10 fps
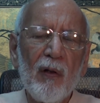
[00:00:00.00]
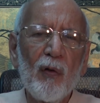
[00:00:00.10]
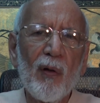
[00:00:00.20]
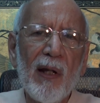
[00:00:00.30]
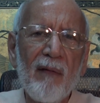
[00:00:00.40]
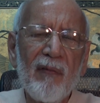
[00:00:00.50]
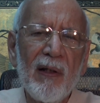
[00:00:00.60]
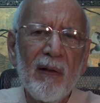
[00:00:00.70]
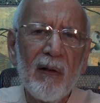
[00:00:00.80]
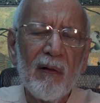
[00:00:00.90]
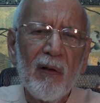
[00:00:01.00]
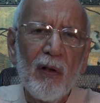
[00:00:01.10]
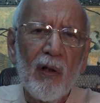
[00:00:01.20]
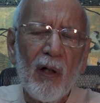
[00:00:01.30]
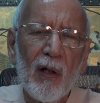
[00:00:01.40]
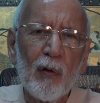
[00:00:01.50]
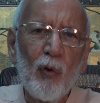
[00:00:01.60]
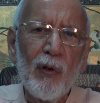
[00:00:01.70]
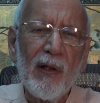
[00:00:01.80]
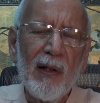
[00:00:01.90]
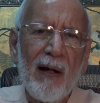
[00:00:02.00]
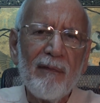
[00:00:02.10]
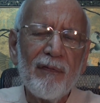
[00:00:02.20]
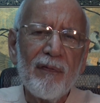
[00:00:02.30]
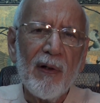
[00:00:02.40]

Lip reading: not having good enough